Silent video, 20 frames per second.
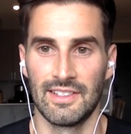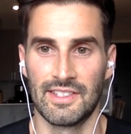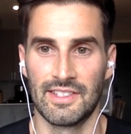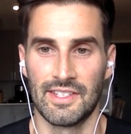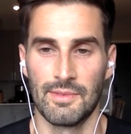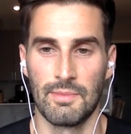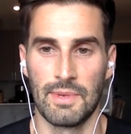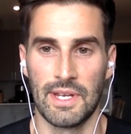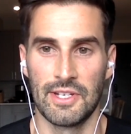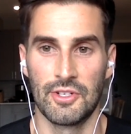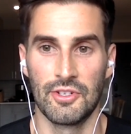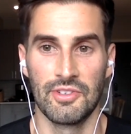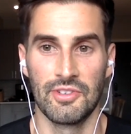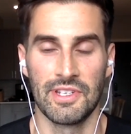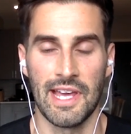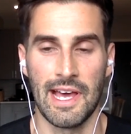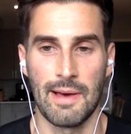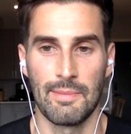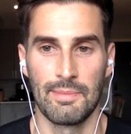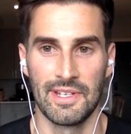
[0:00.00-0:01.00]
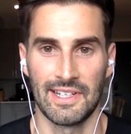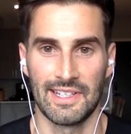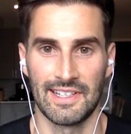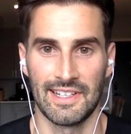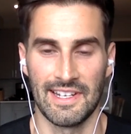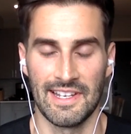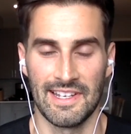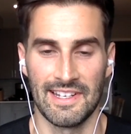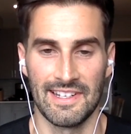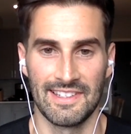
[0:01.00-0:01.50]
a major topic,
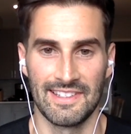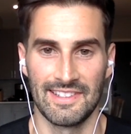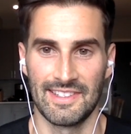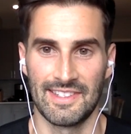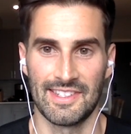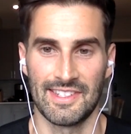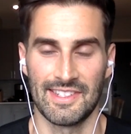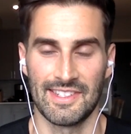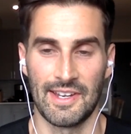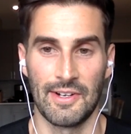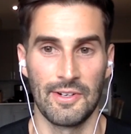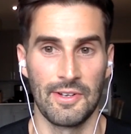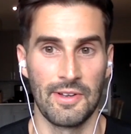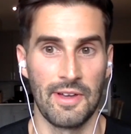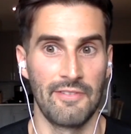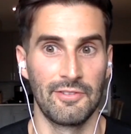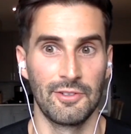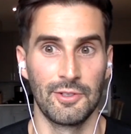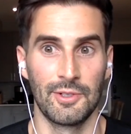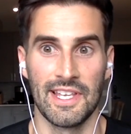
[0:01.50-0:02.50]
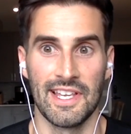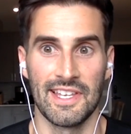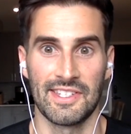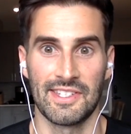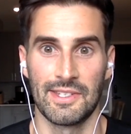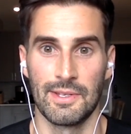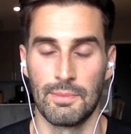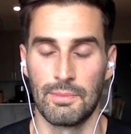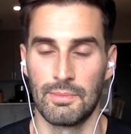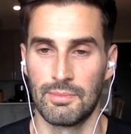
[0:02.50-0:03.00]
and I don't know, everyone has
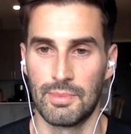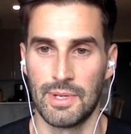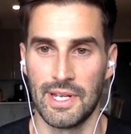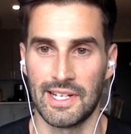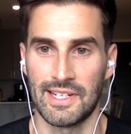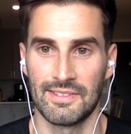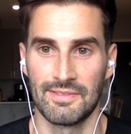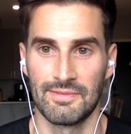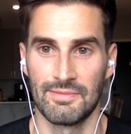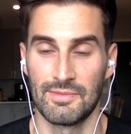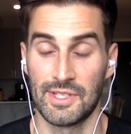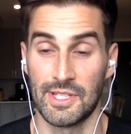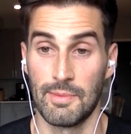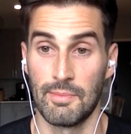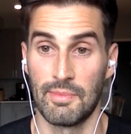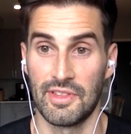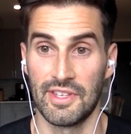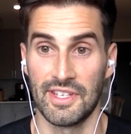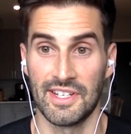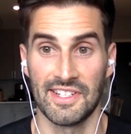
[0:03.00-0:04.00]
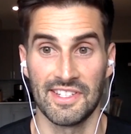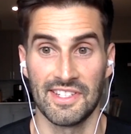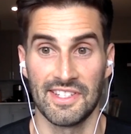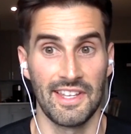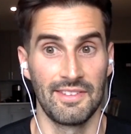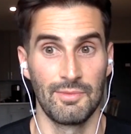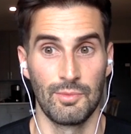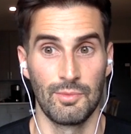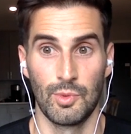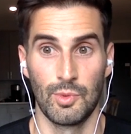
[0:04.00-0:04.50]
to pick some things
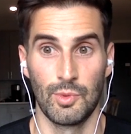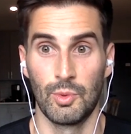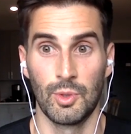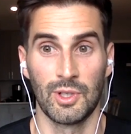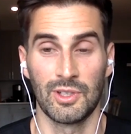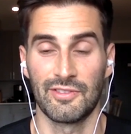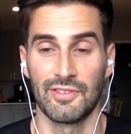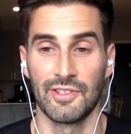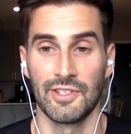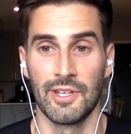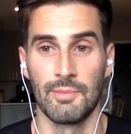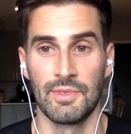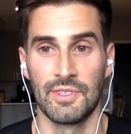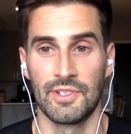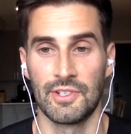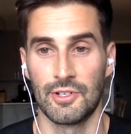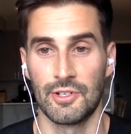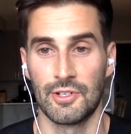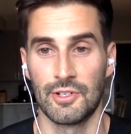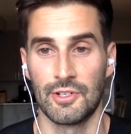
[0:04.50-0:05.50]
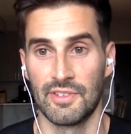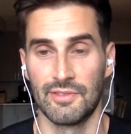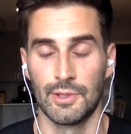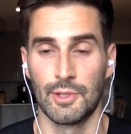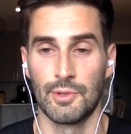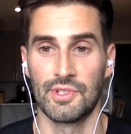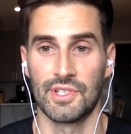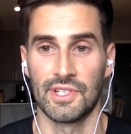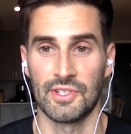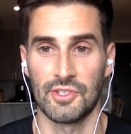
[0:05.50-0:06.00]
that will work for them in terms of
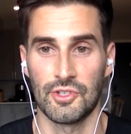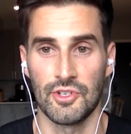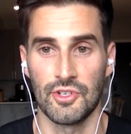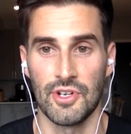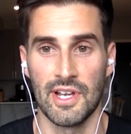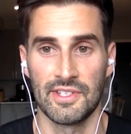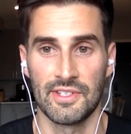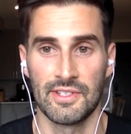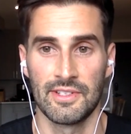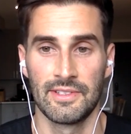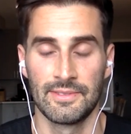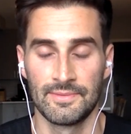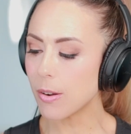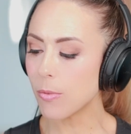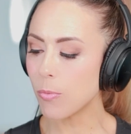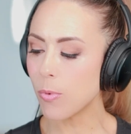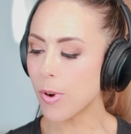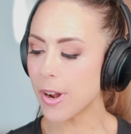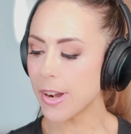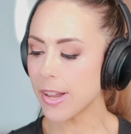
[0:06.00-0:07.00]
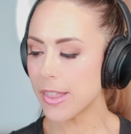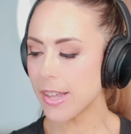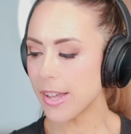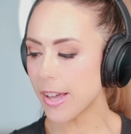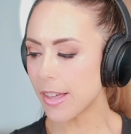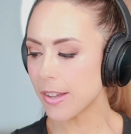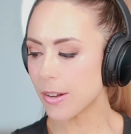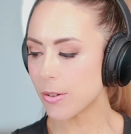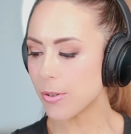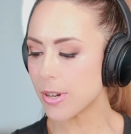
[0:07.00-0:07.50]
reducing stress. One of the
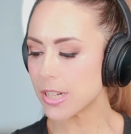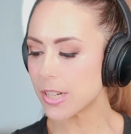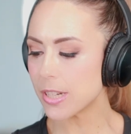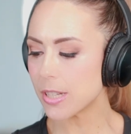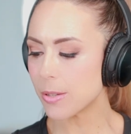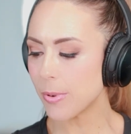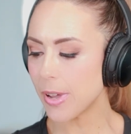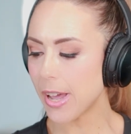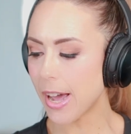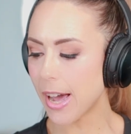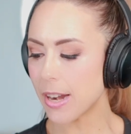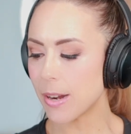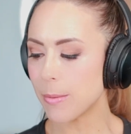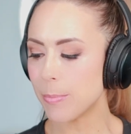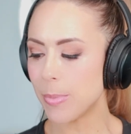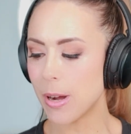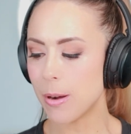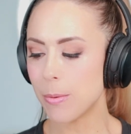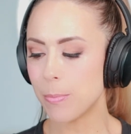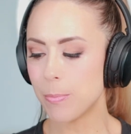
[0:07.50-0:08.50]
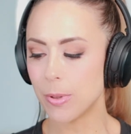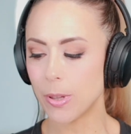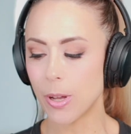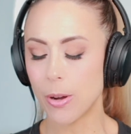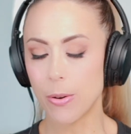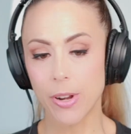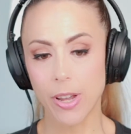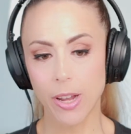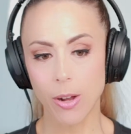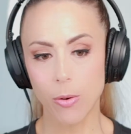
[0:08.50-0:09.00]
other questions we had about
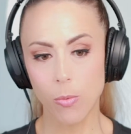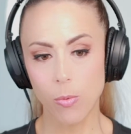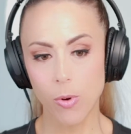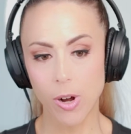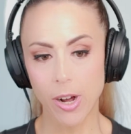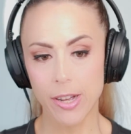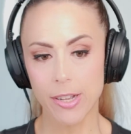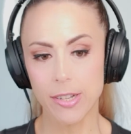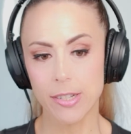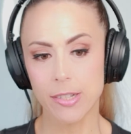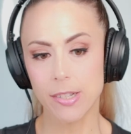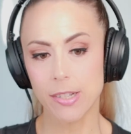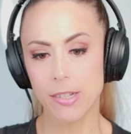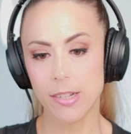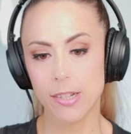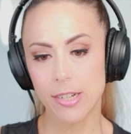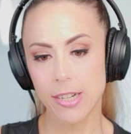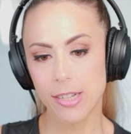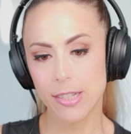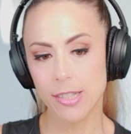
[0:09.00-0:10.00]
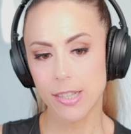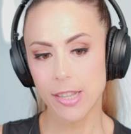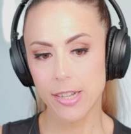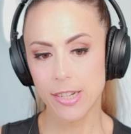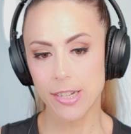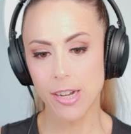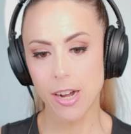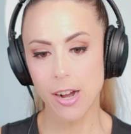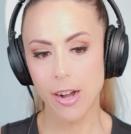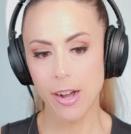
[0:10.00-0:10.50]
bloating was, does the
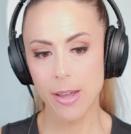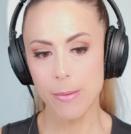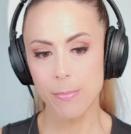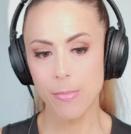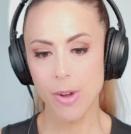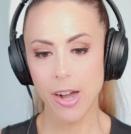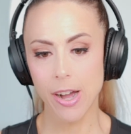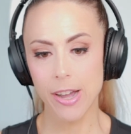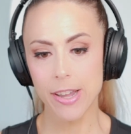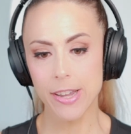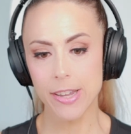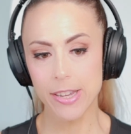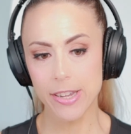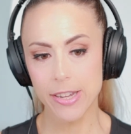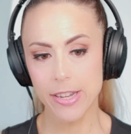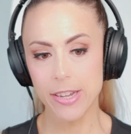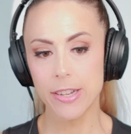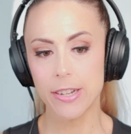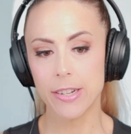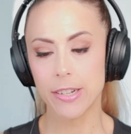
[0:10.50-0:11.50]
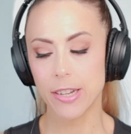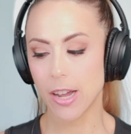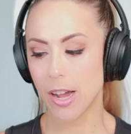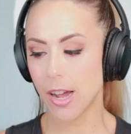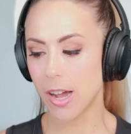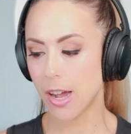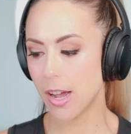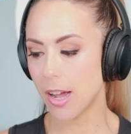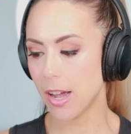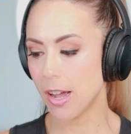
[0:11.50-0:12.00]
time I eat
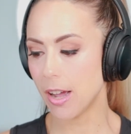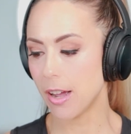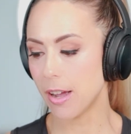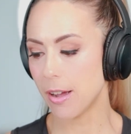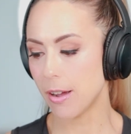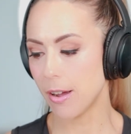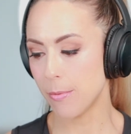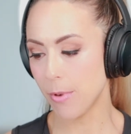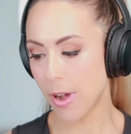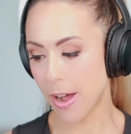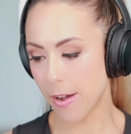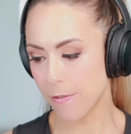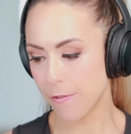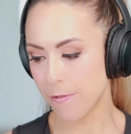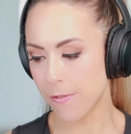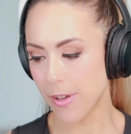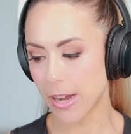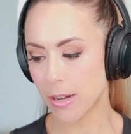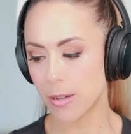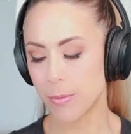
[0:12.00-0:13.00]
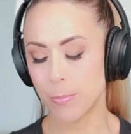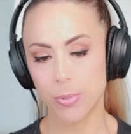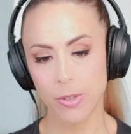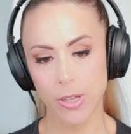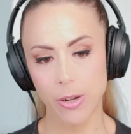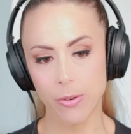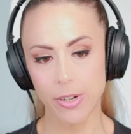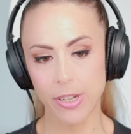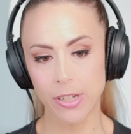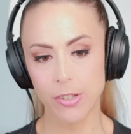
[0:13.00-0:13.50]
affect
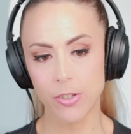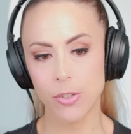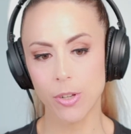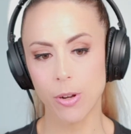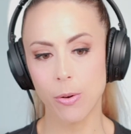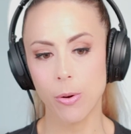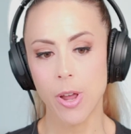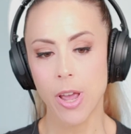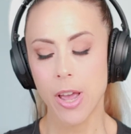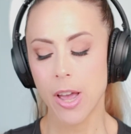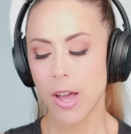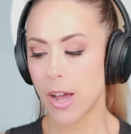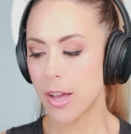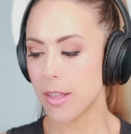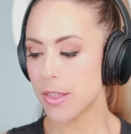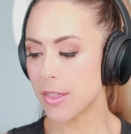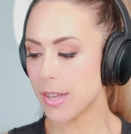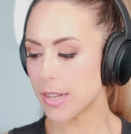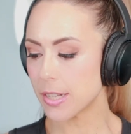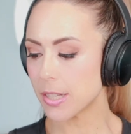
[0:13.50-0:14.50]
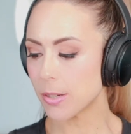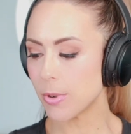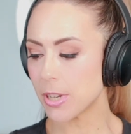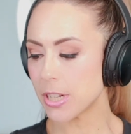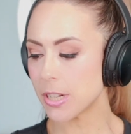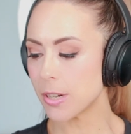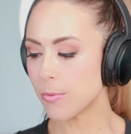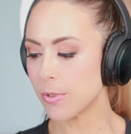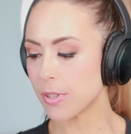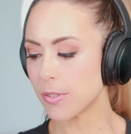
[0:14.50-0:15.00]
bloating? So this
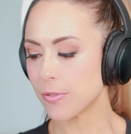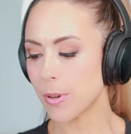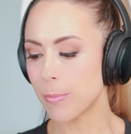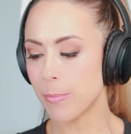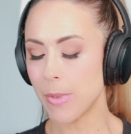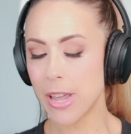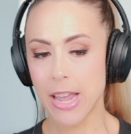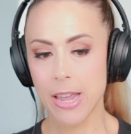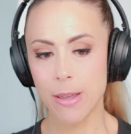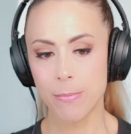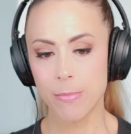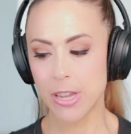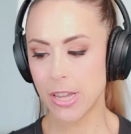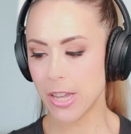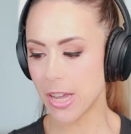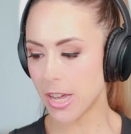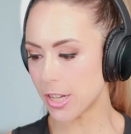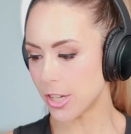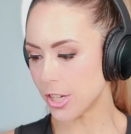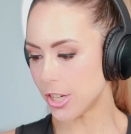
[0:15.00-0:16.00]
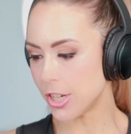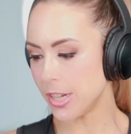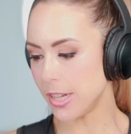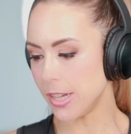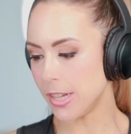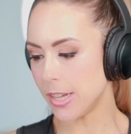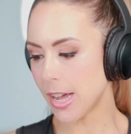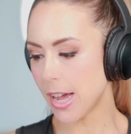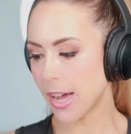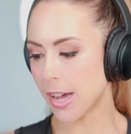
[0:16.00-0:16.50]
question was from Amy, and
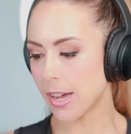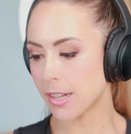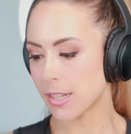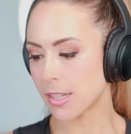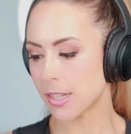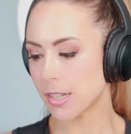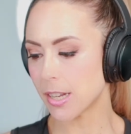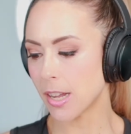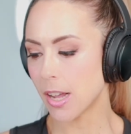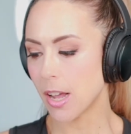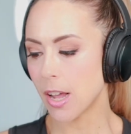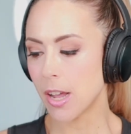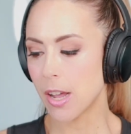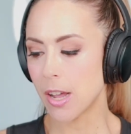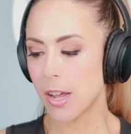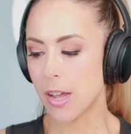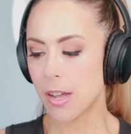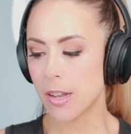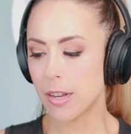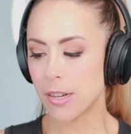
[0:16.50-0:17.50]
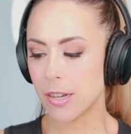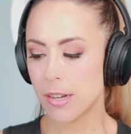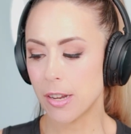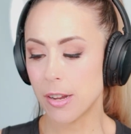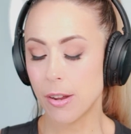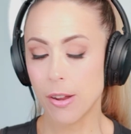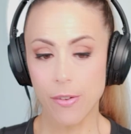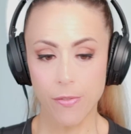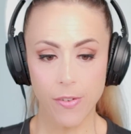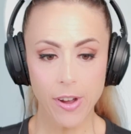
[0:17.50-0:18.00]
she asked,
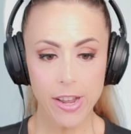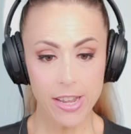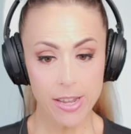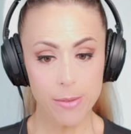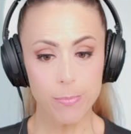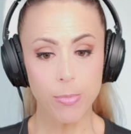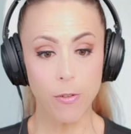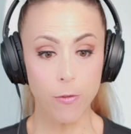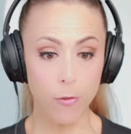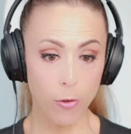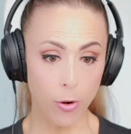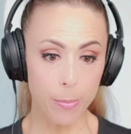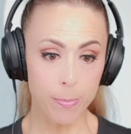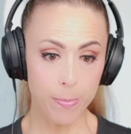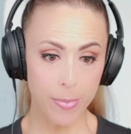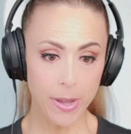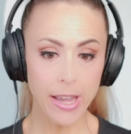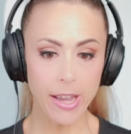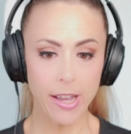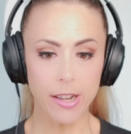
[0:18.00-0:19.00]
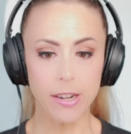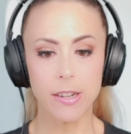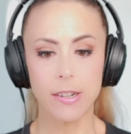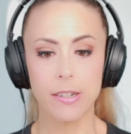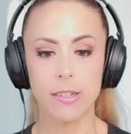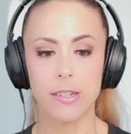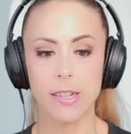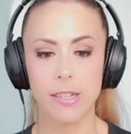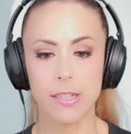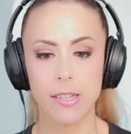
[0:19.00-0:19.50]
if I eat before bed,
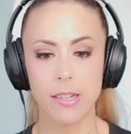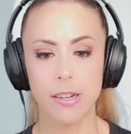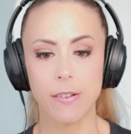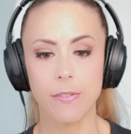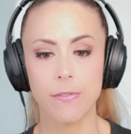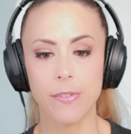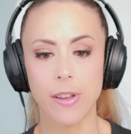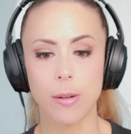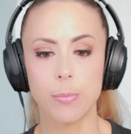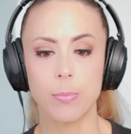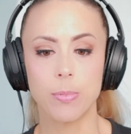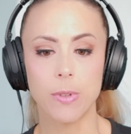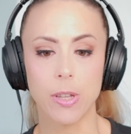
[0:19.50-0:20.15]
does it affect